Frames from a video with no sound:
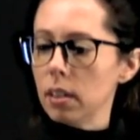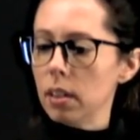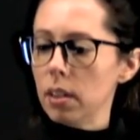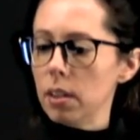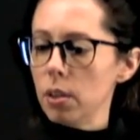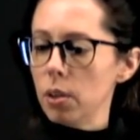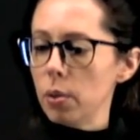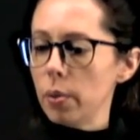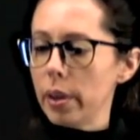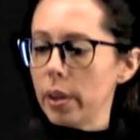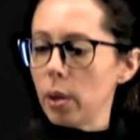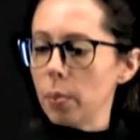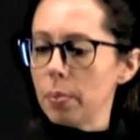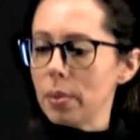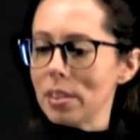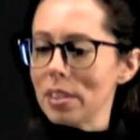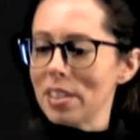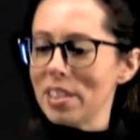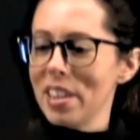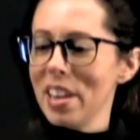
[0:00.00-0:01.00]
Oh, I hope
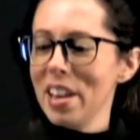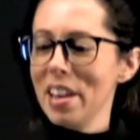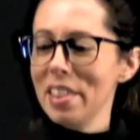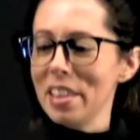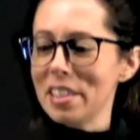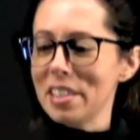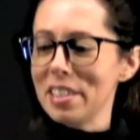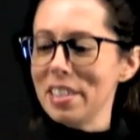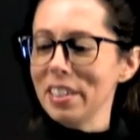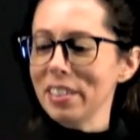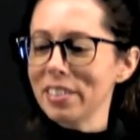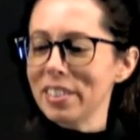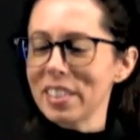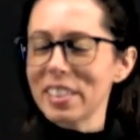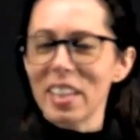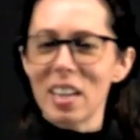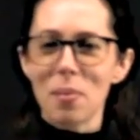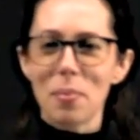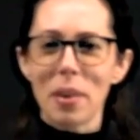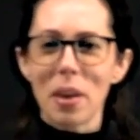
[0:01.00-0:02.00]
this is this tilt is
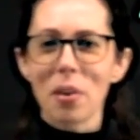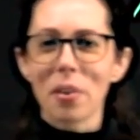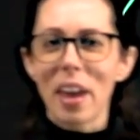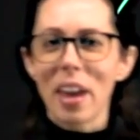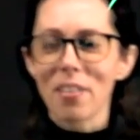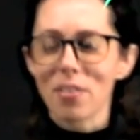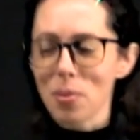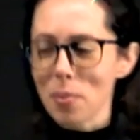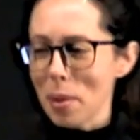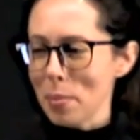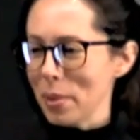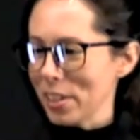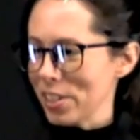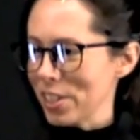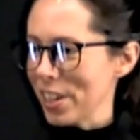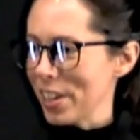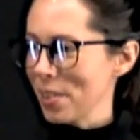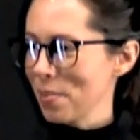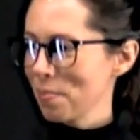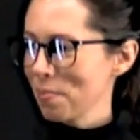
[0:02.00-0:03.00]
going to be okay for my
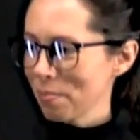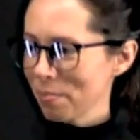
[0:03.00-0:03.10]
picture.